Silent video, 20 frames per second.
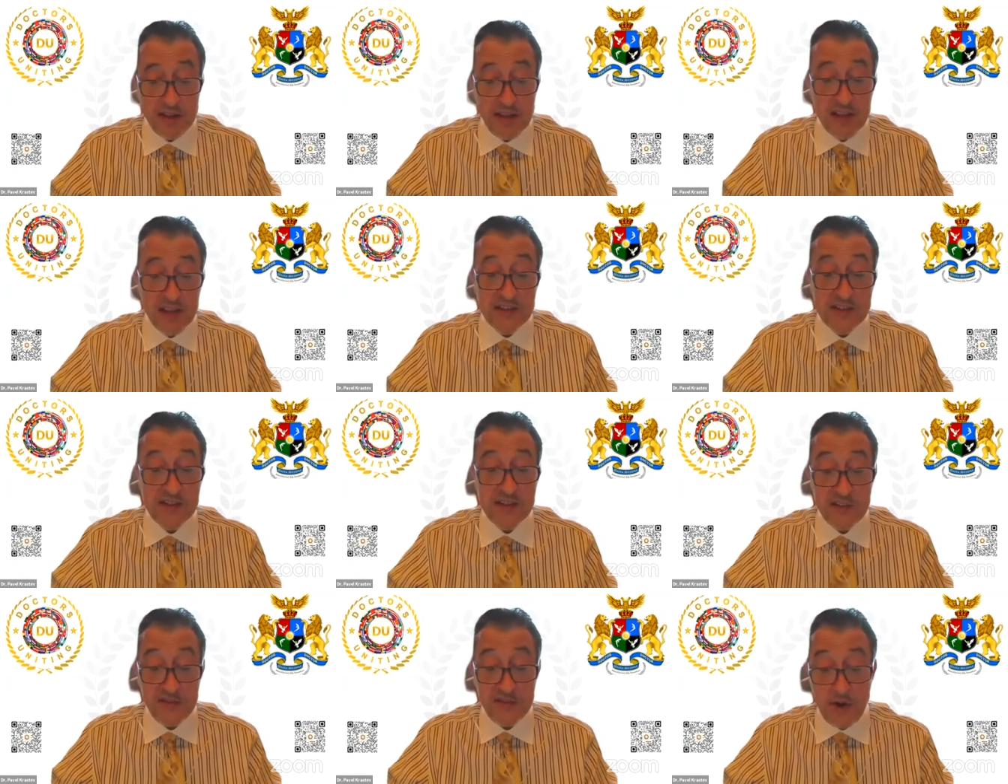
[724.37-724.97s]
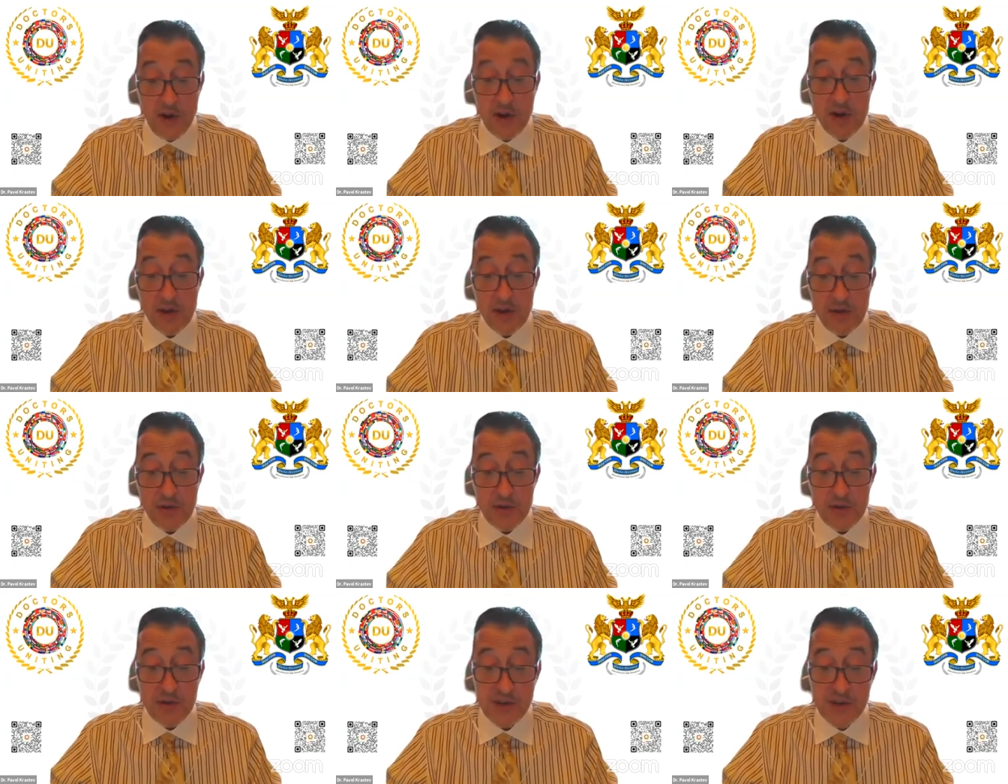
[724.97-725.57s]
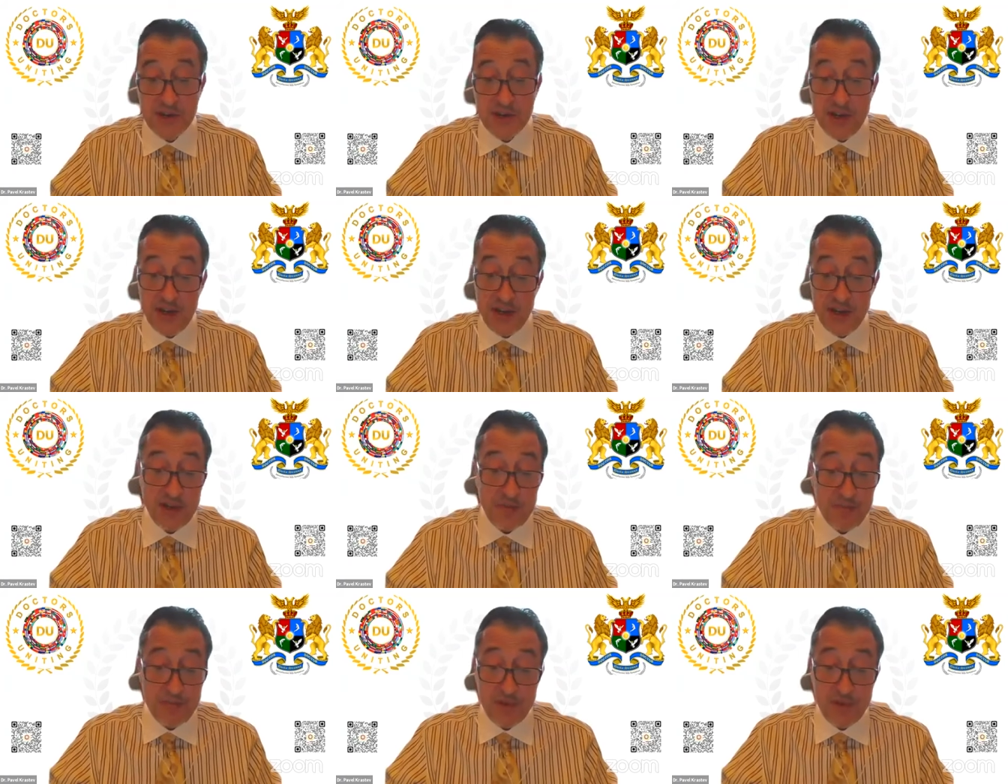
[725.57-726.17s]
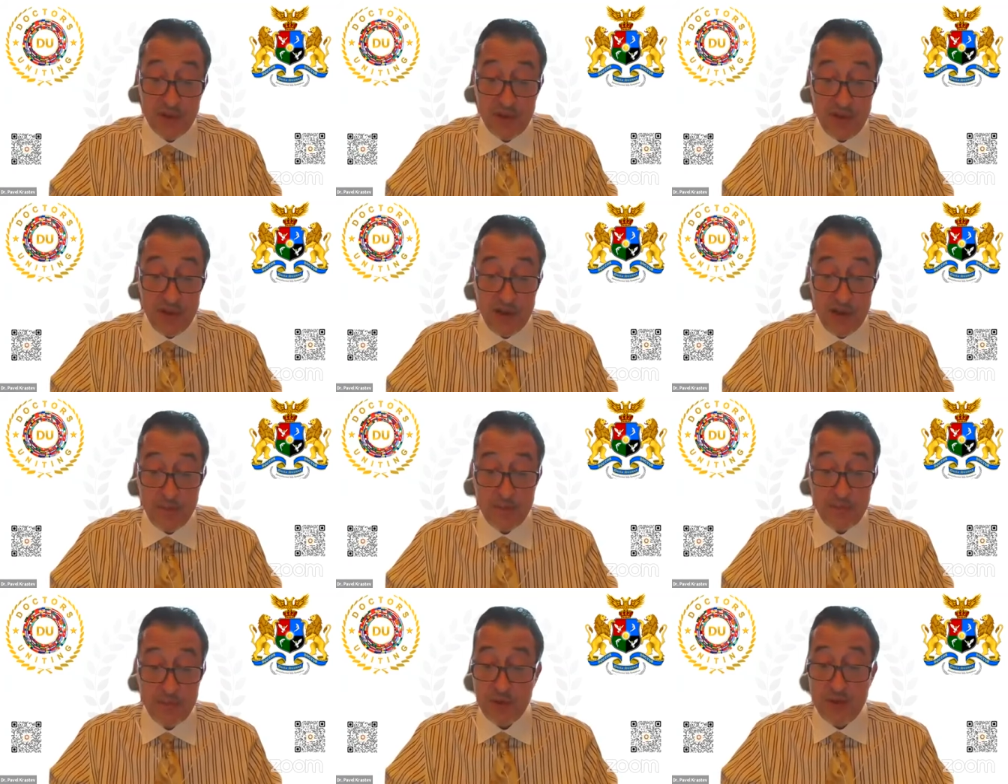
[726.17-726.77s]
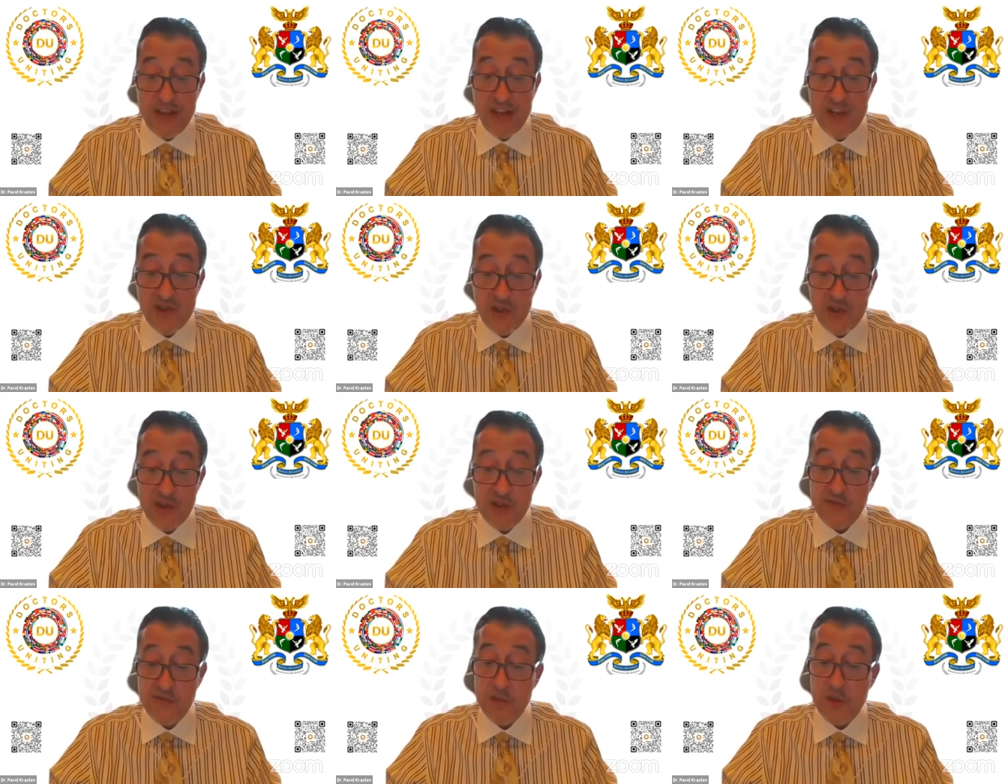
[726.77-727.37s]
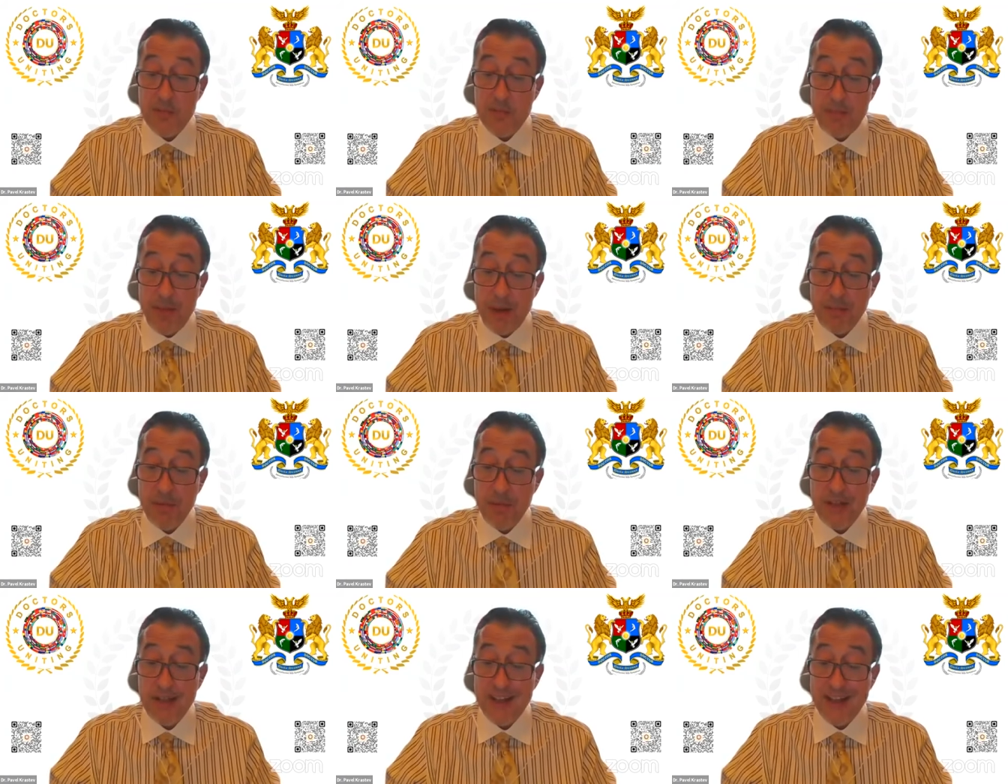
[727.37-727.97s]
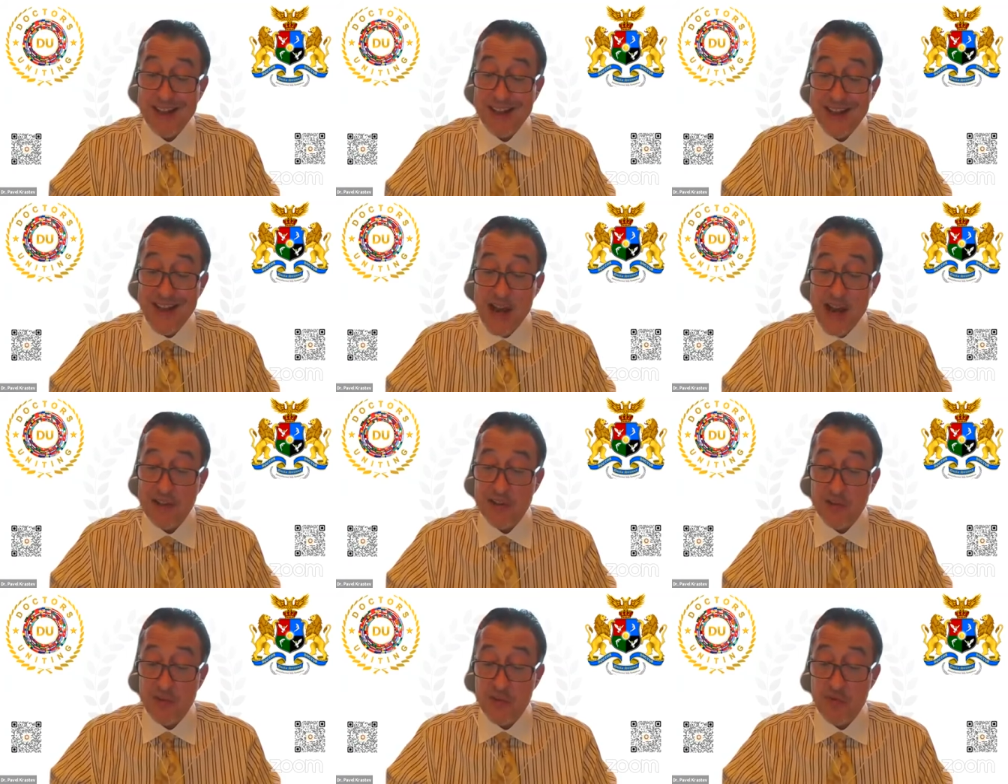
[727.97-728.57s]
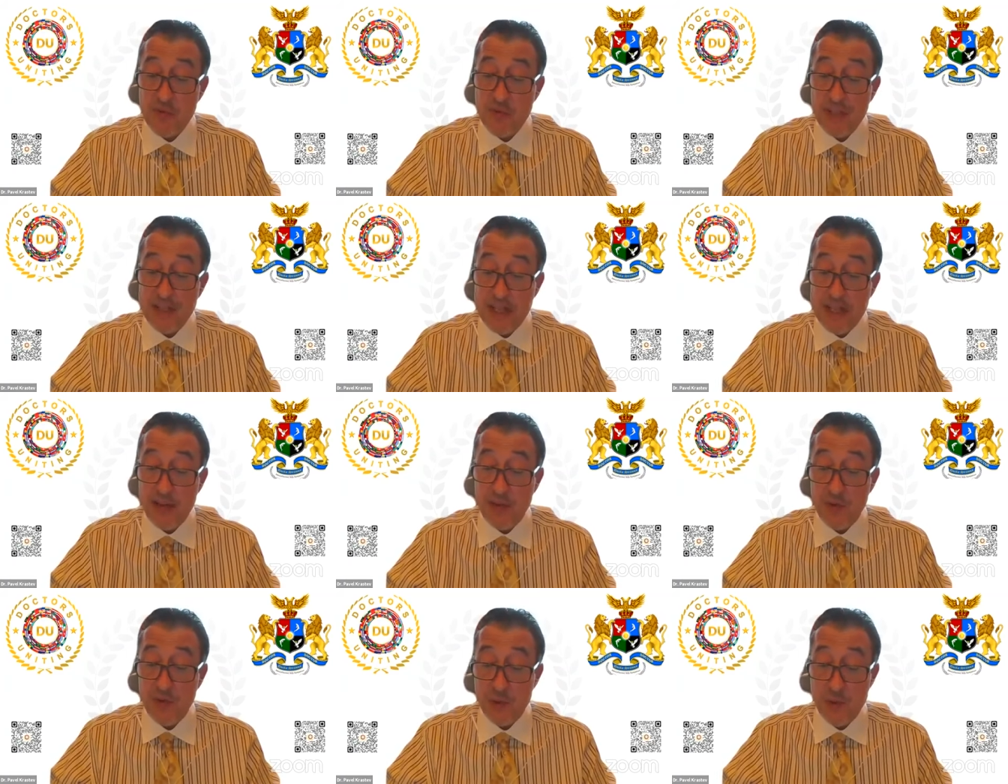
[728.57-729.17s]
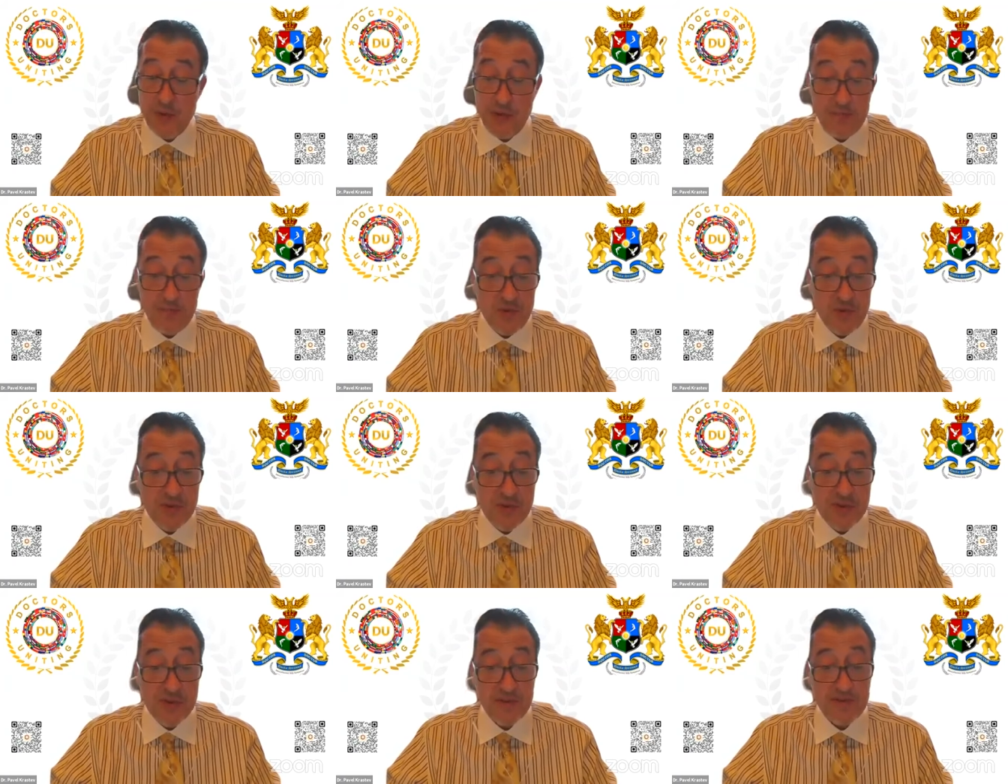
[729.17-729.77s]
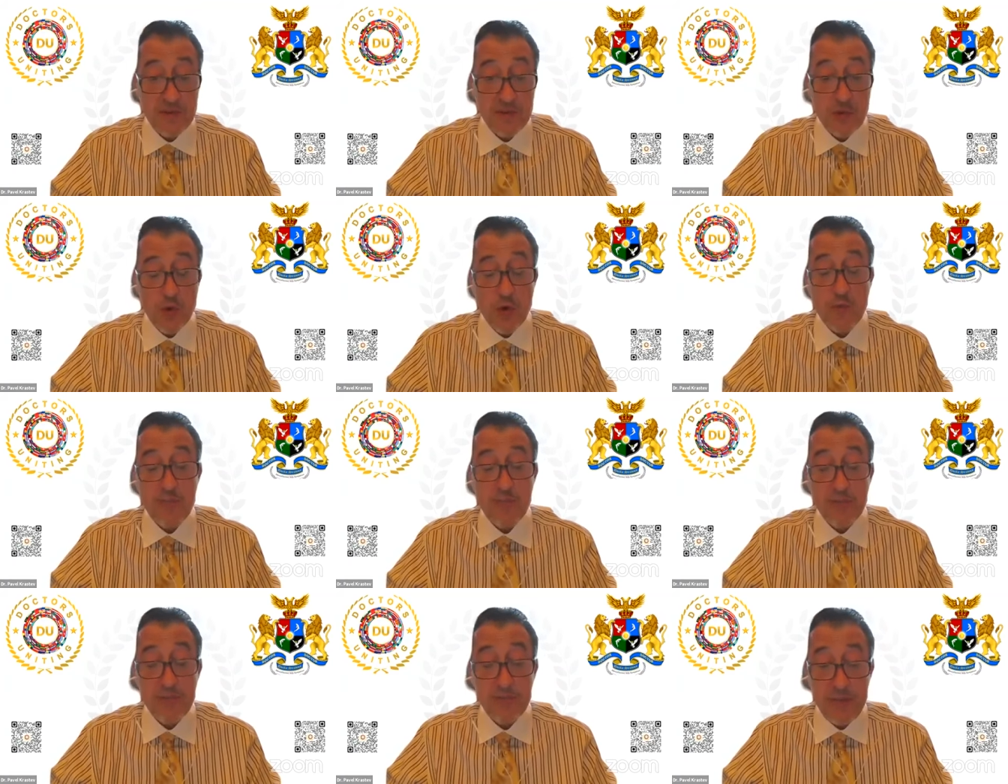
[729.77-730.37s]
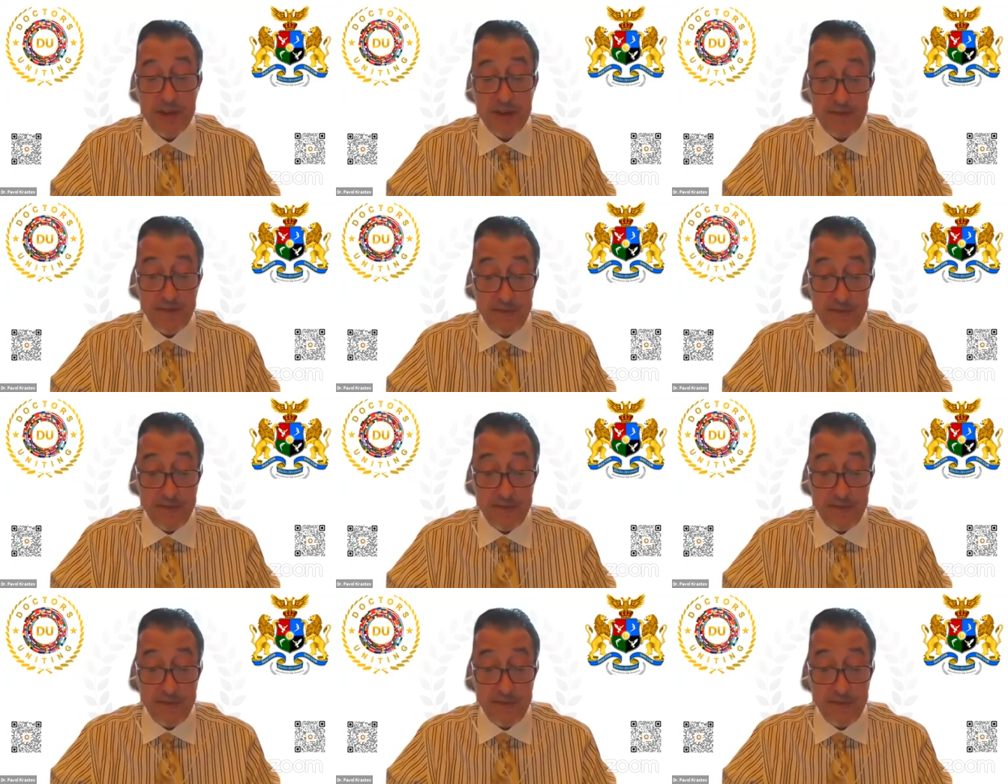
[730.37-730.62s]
Dozens of articles on protections for the public and doctors relating to abuses of corporate